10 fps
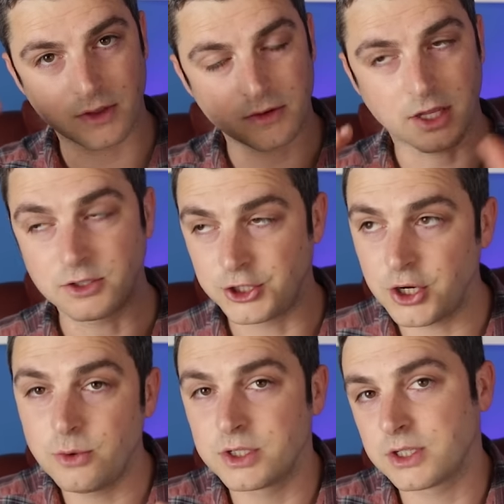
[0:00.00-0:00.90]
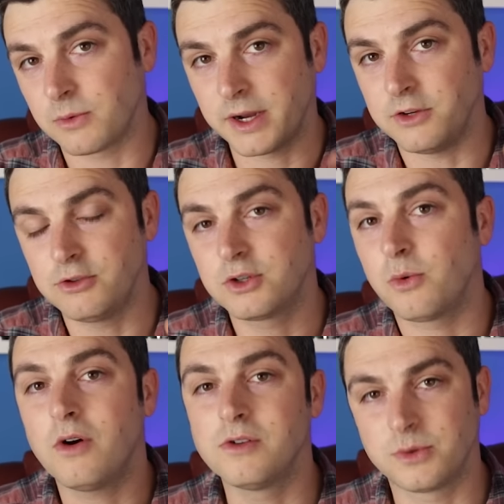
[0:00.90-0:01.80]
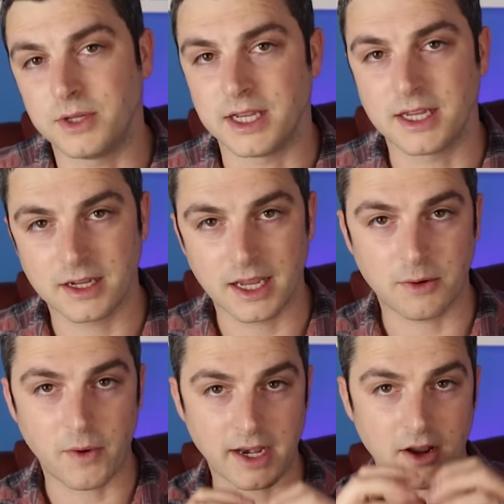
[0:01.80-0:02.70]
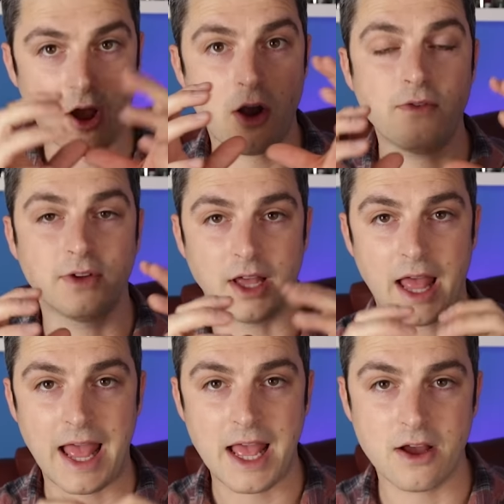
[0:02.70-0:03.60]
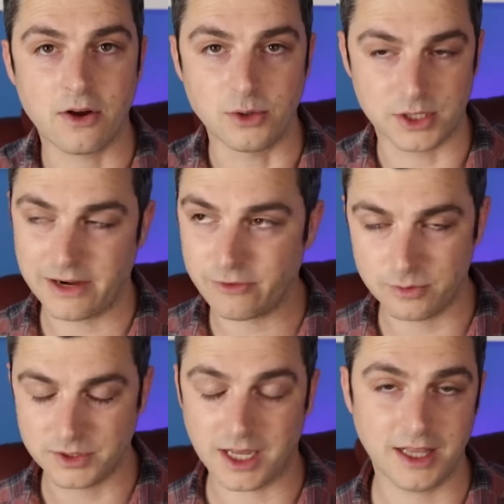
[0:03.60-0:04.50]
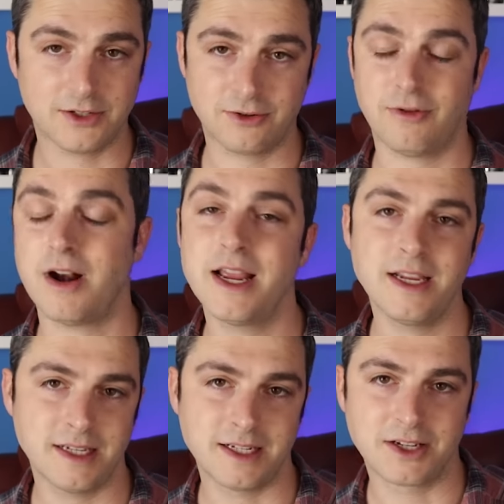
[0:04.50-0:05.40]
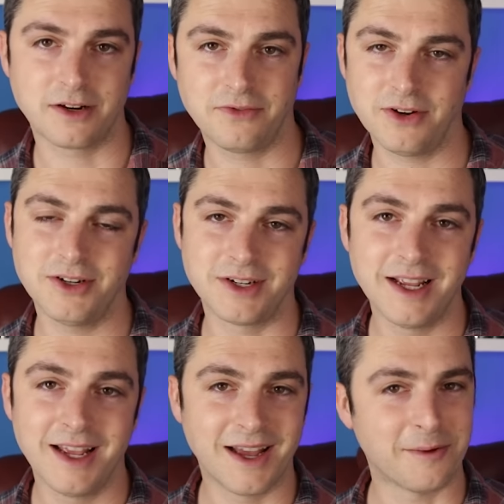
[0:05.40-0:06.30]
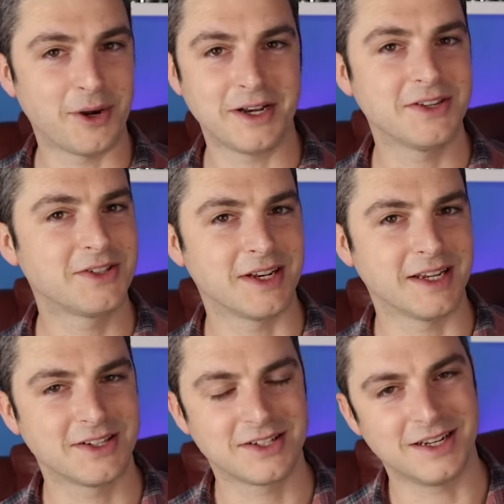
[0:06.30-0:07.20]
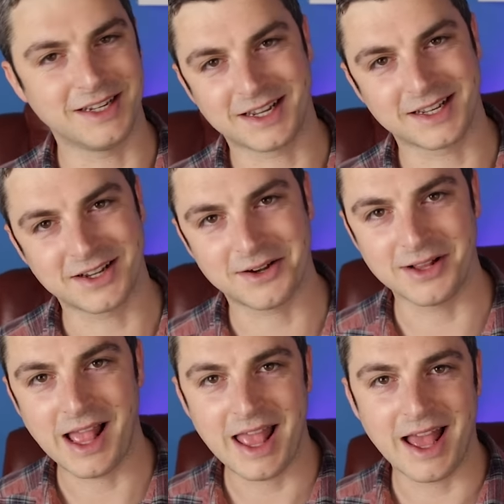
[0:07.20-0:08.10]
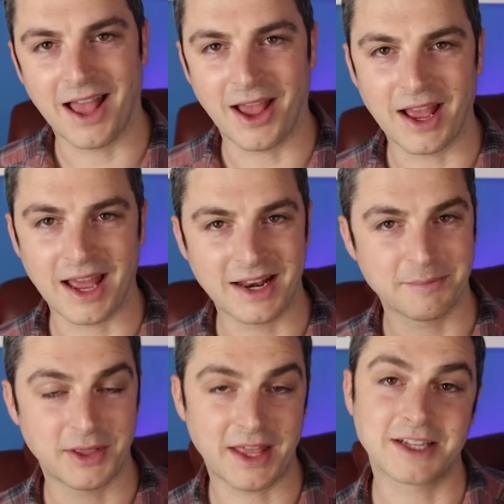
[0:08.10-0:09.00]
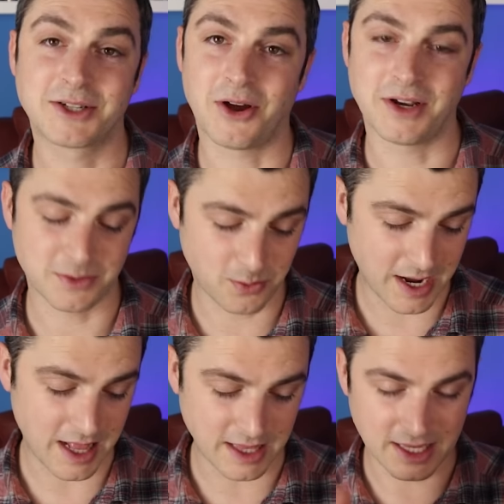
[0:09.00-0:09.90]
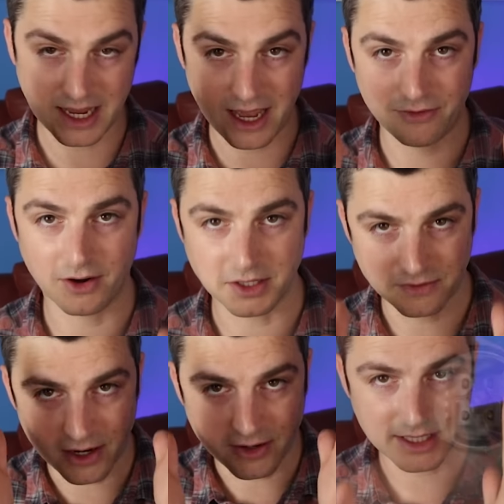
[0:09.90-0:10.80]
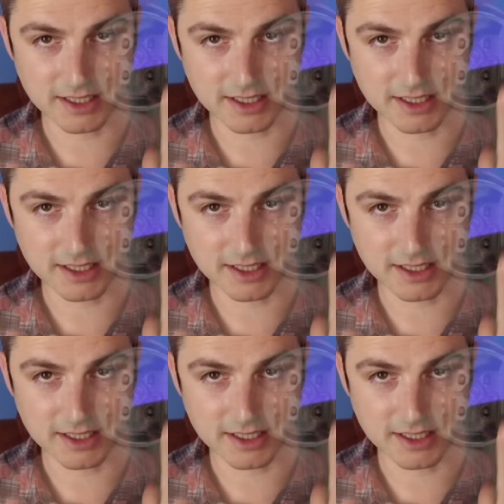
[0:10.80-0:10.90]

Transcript: the juice when you squonked with it, it went over the air holes and everyone was like, that's crazy, it's going to flood. But it doesn't leak at all. But that's gone as well. The airflow is very